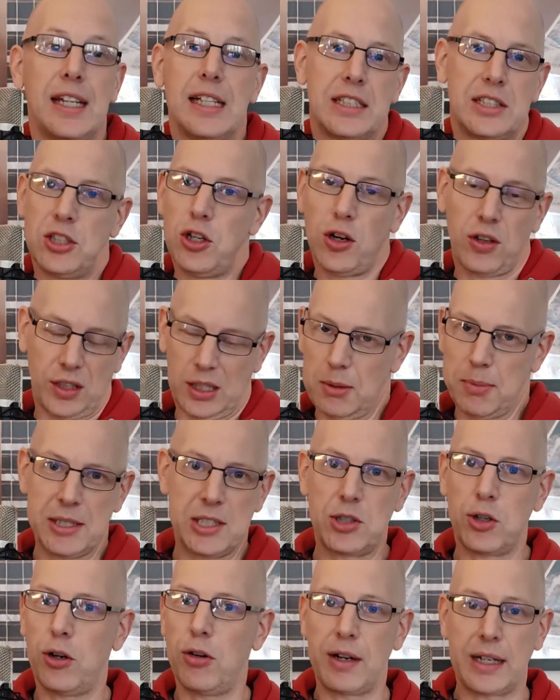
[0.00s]
He's not going to
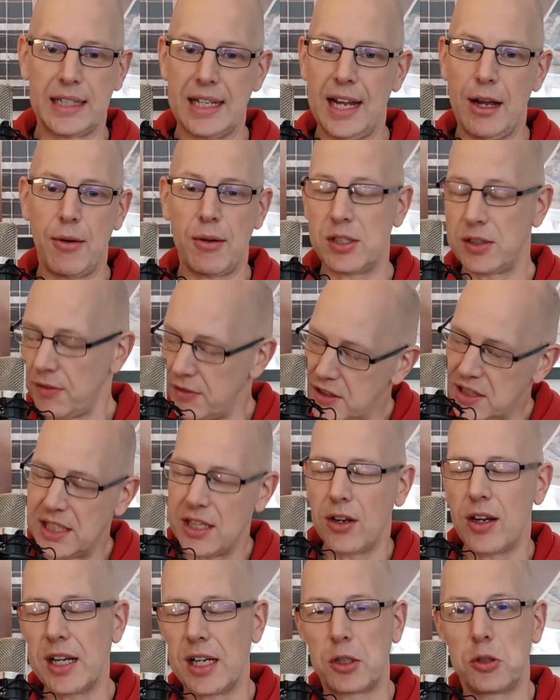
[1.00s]
be touring now. He's
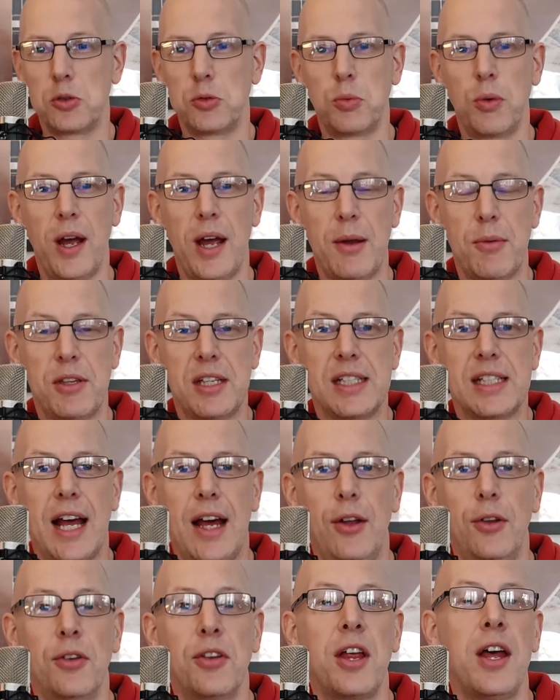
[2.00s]
obviously not in a good way with his
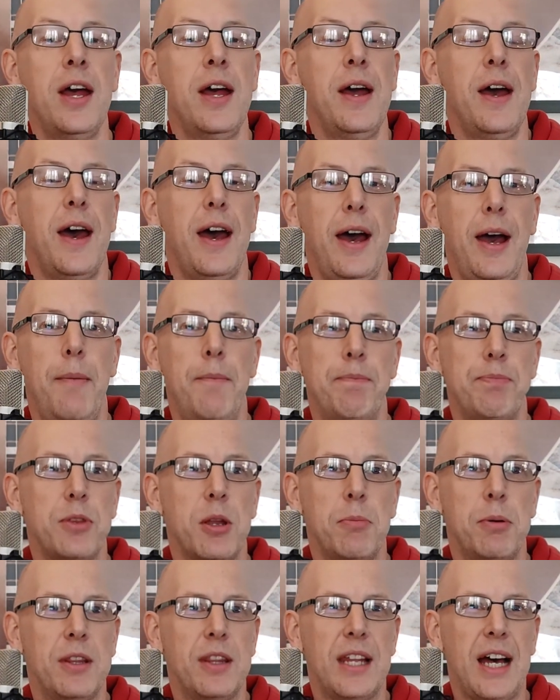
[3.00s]
health.
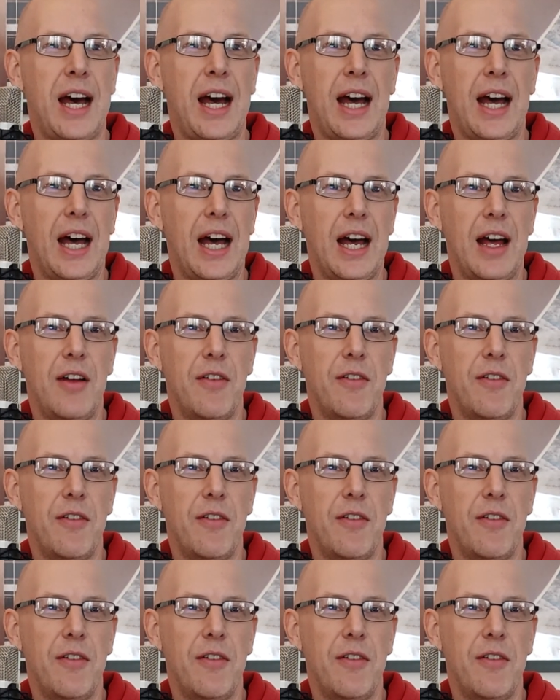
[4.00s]
But that